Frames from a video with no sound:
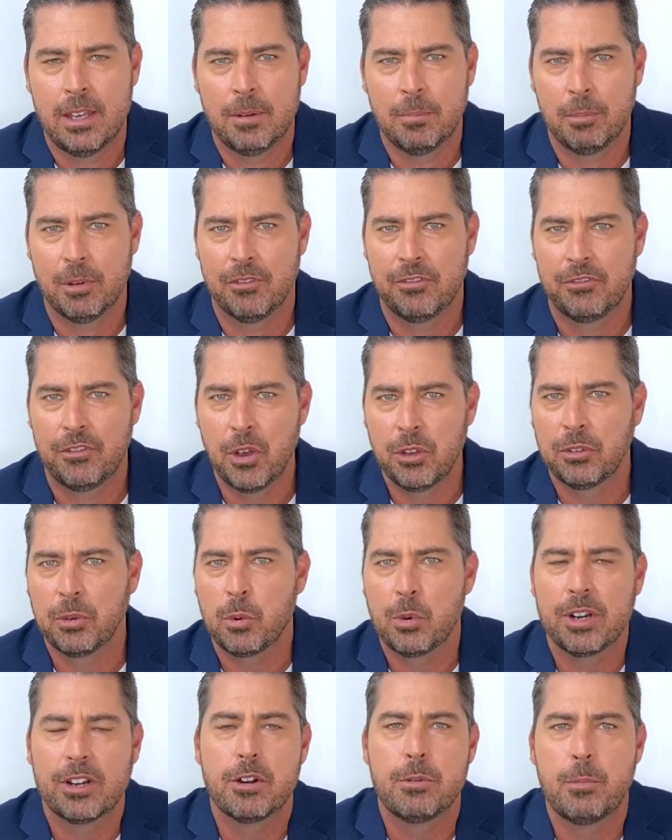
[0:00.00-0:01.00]
But first, a
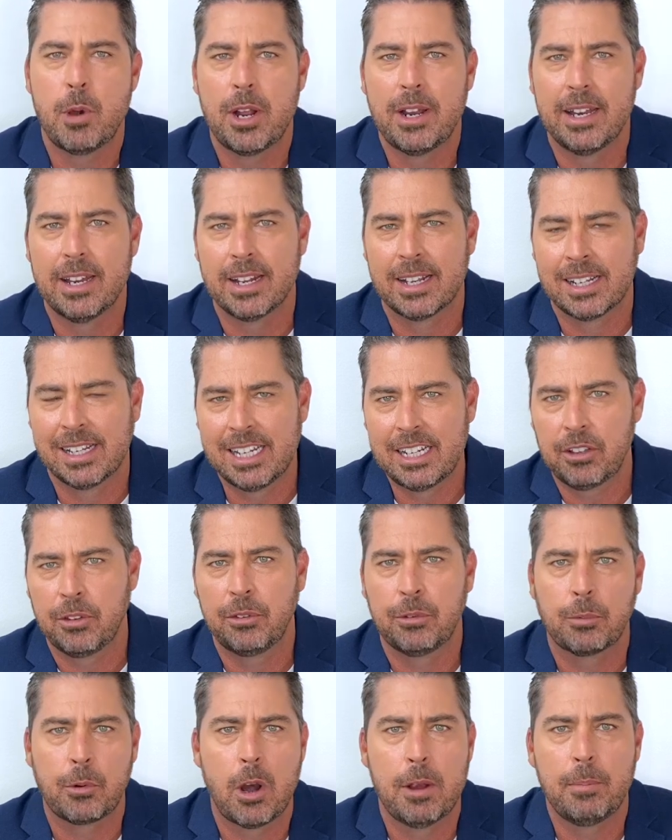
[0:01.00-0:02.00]
quick reminder to click the
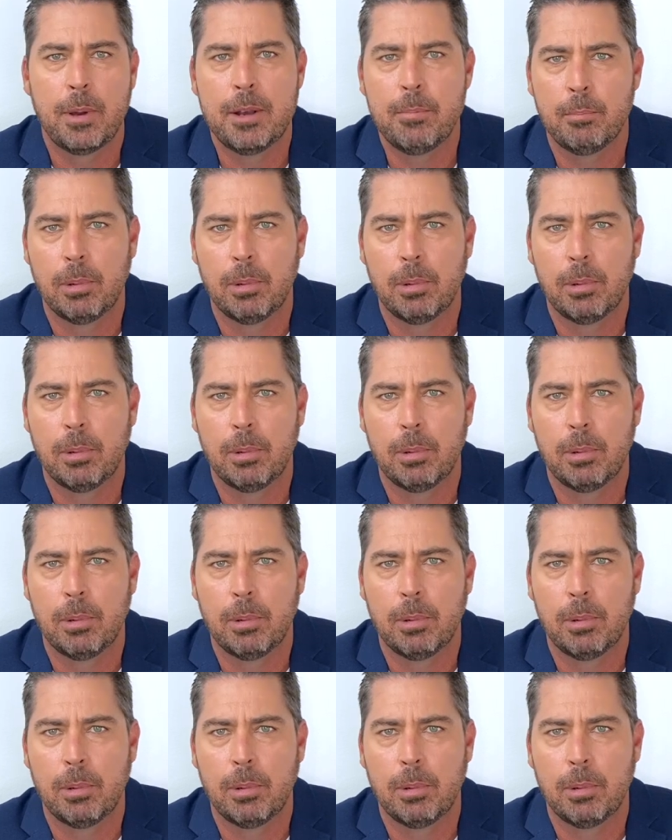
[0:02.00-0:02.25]
subscribe button